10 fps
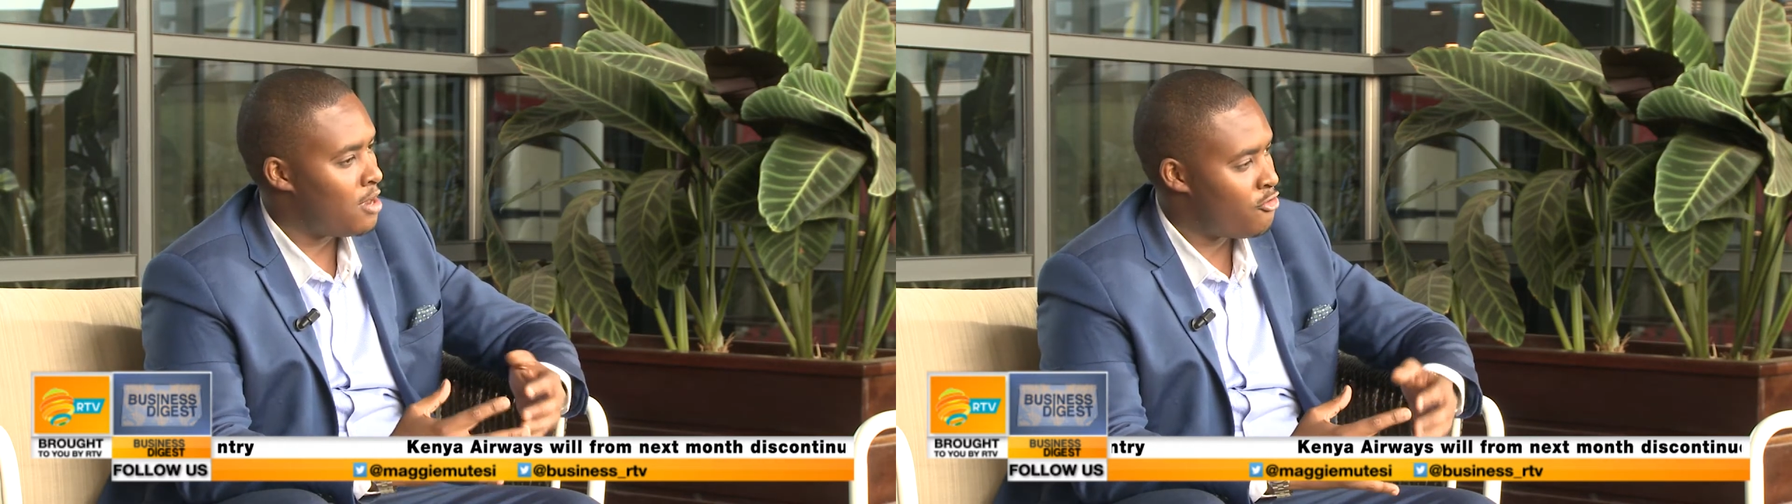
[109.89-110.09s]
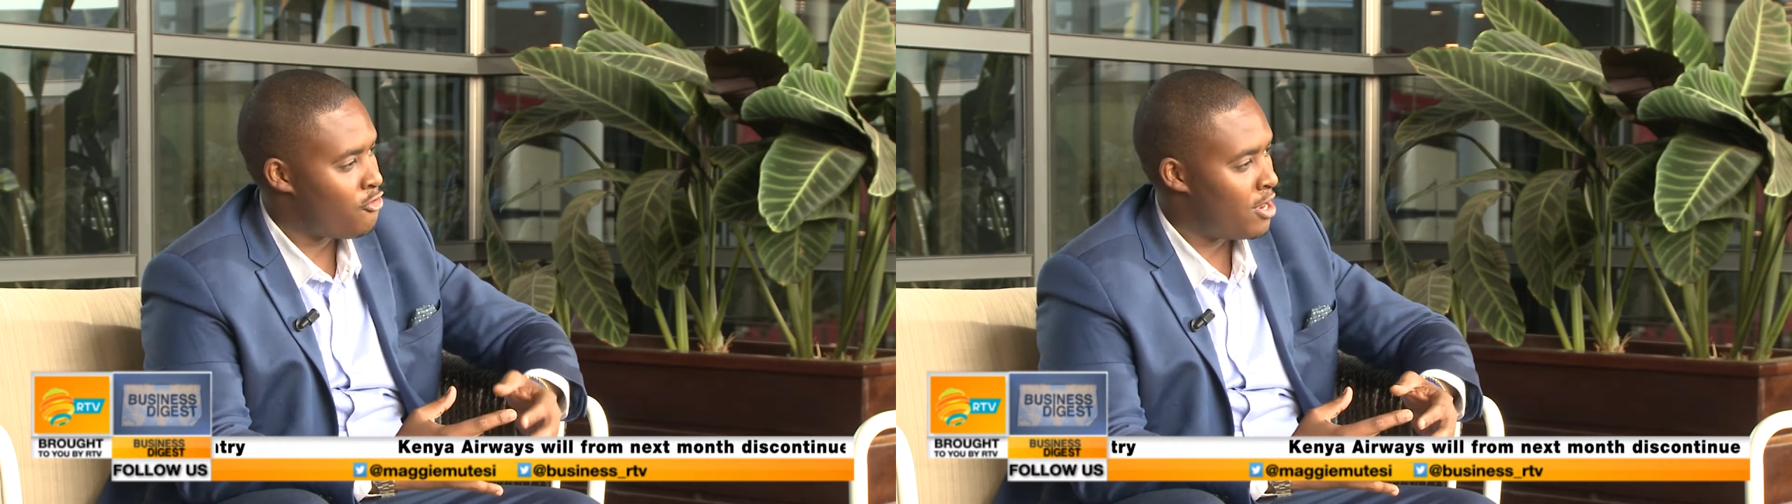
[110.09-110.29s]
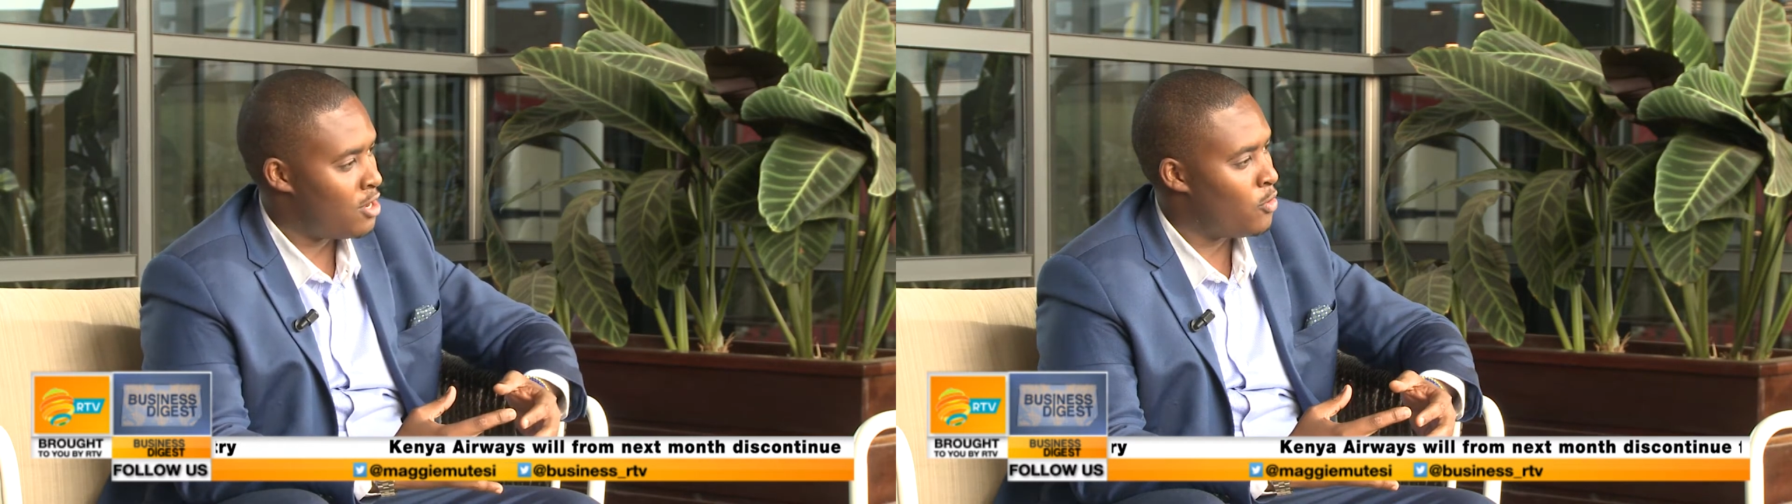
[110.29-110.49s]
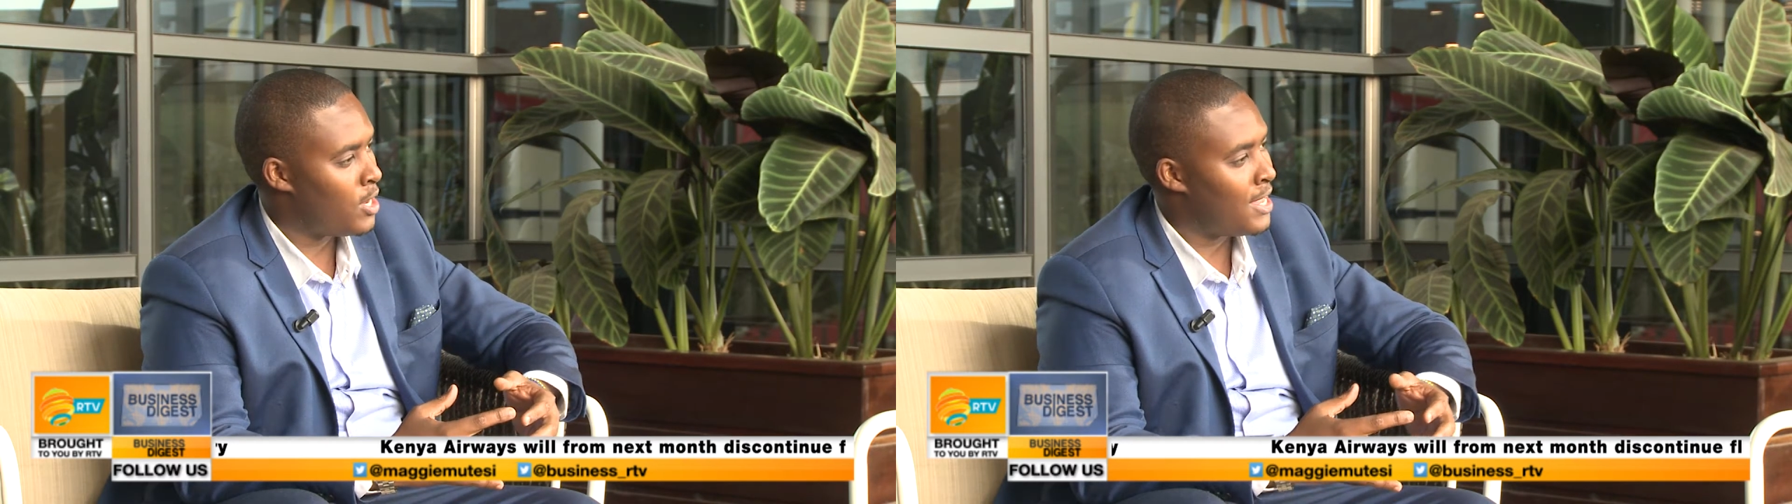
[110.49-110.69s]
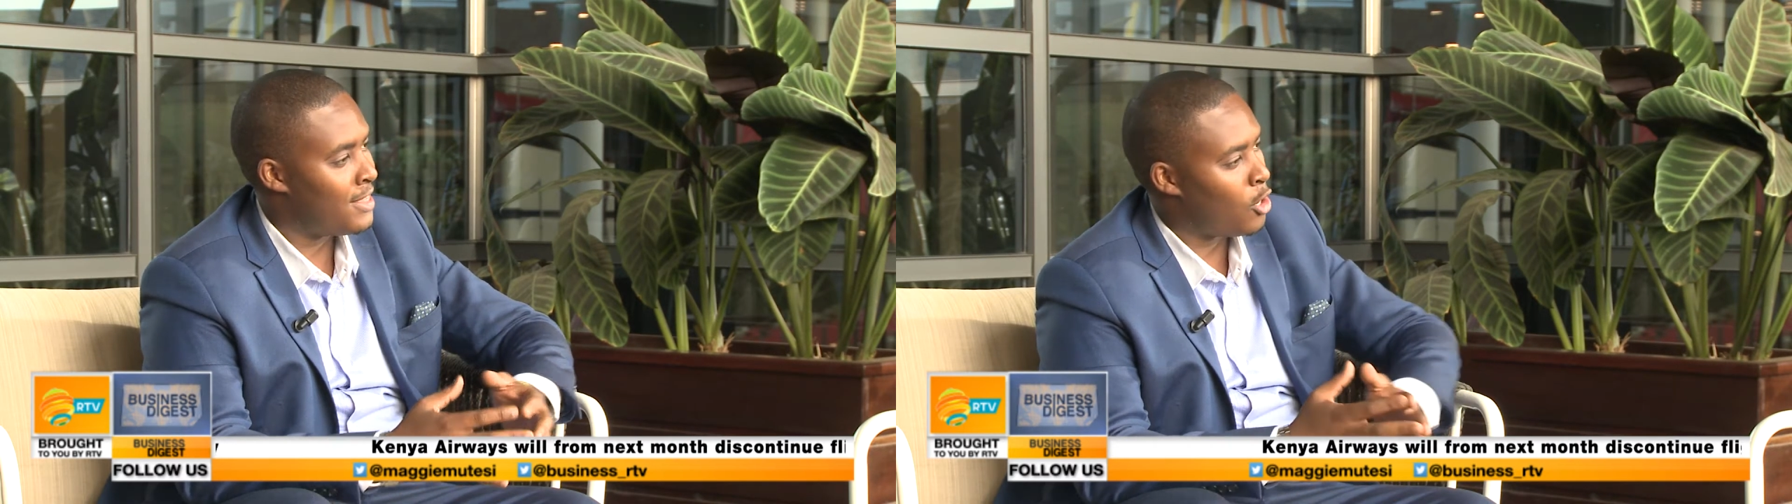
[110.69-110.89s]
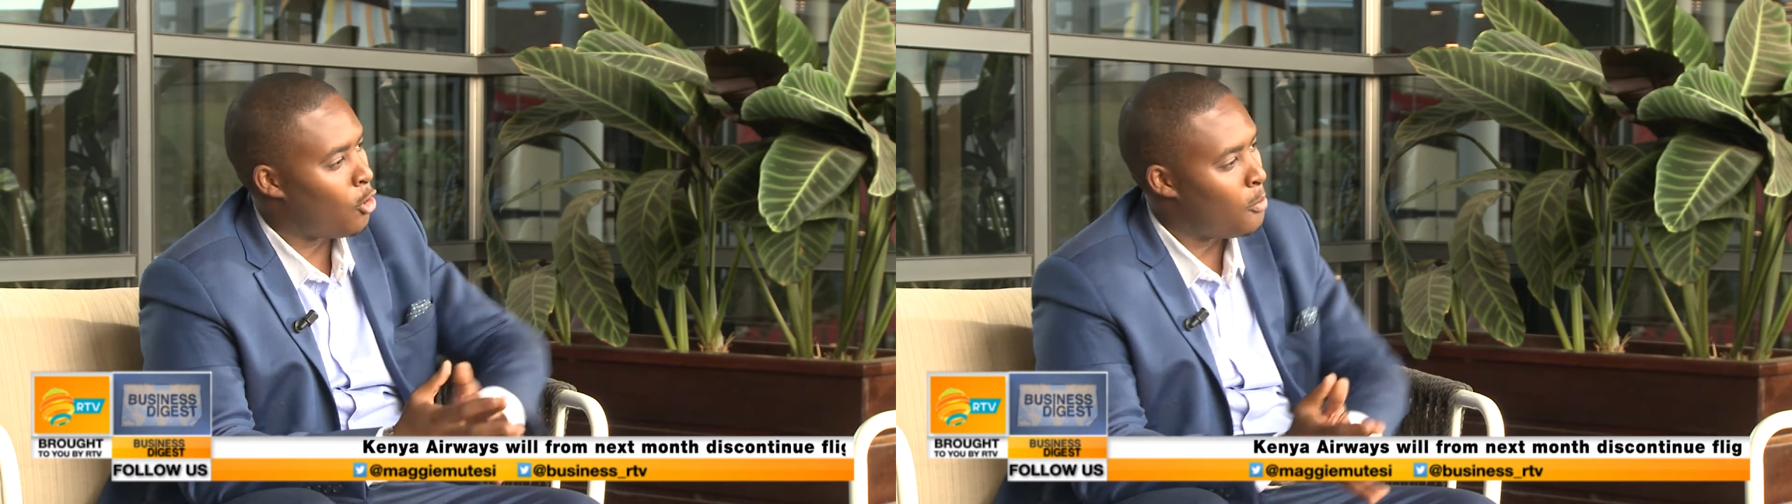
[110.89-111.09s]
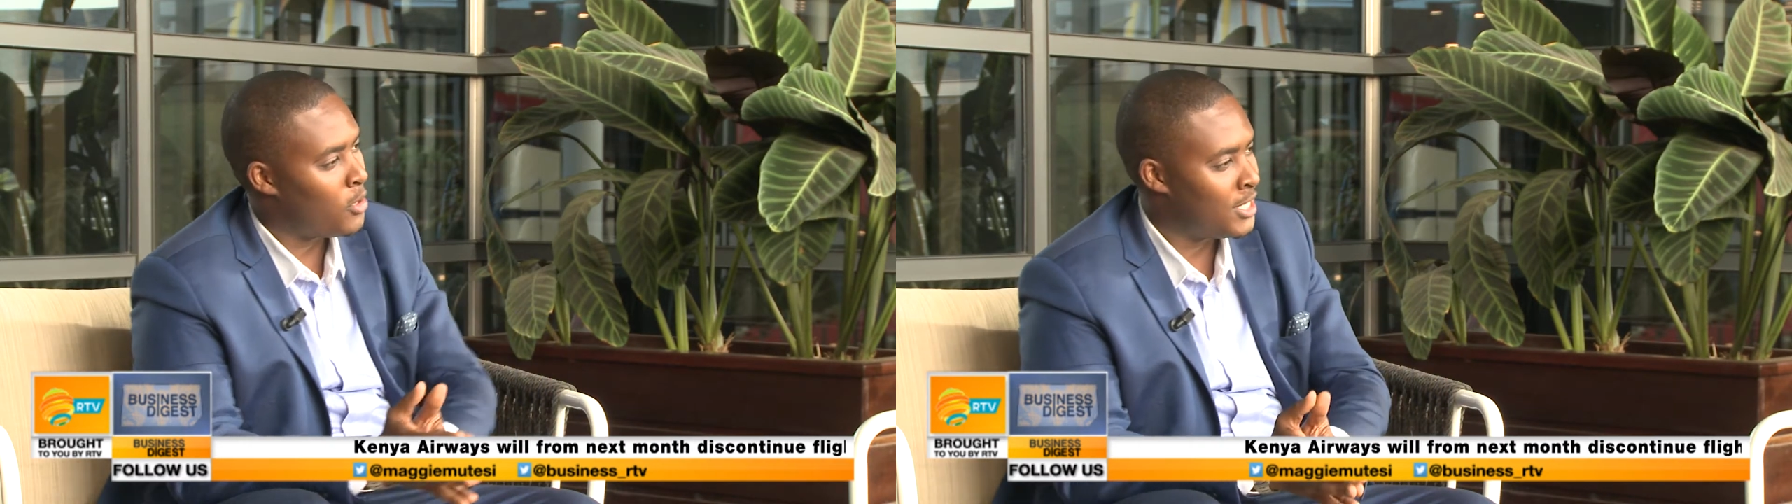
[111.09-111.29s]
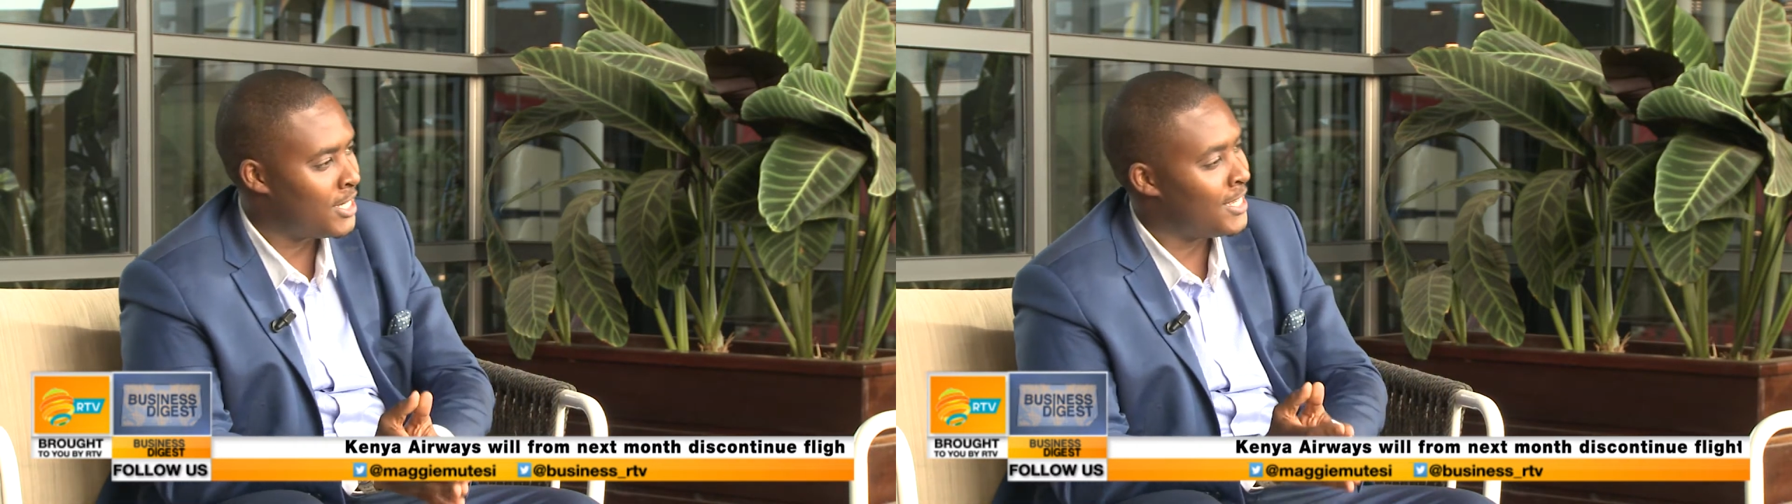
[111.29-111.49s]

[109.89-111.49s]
trade looking at the commodity